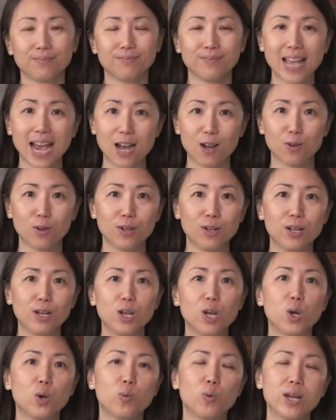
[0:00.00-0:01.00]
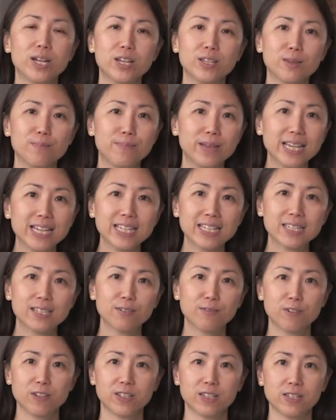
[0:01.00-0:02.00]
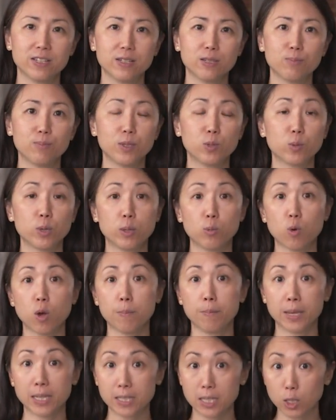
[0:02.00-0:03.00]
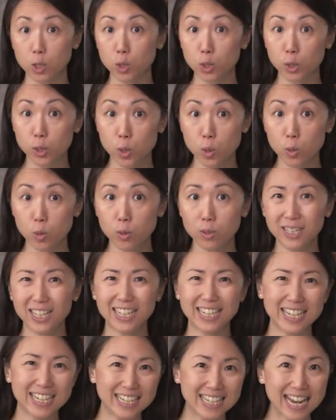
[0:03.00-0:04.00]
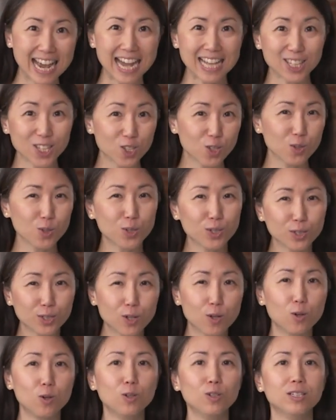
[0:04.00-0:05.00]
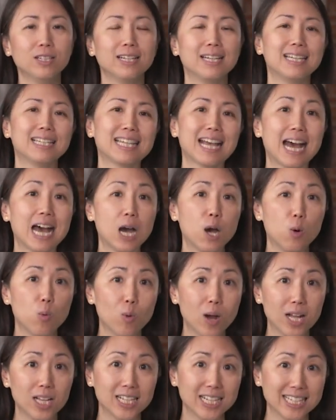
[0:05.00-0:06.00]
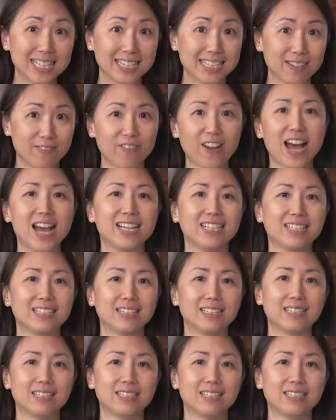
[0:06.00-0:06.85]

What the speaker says: Now, one of the biggest differences between what makes a good goal and a not so good goal is how well it's defined,